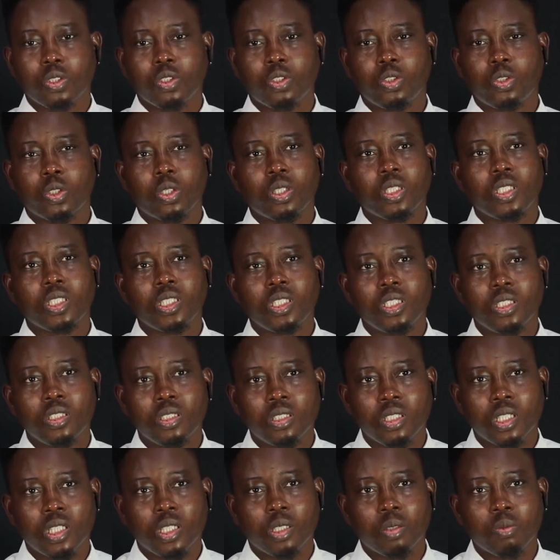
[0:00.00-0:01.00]

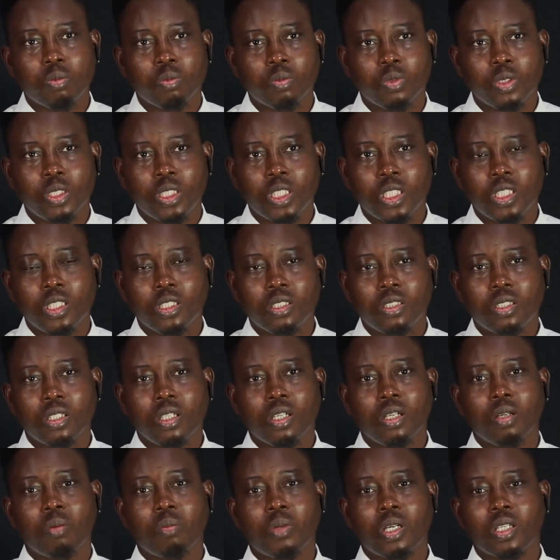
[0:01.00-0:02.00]
Joining
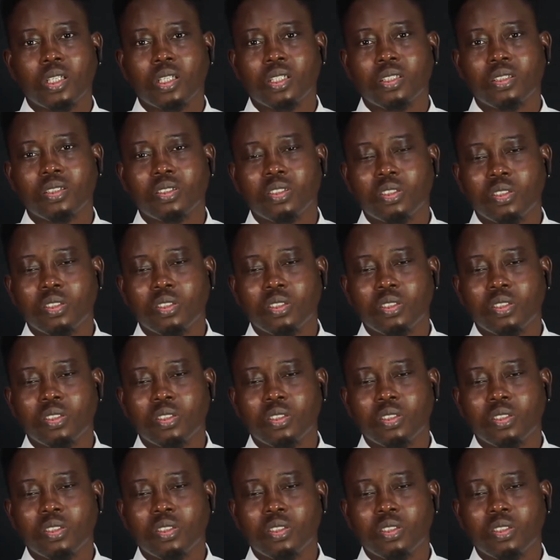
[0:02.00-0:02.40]
Digital Marketing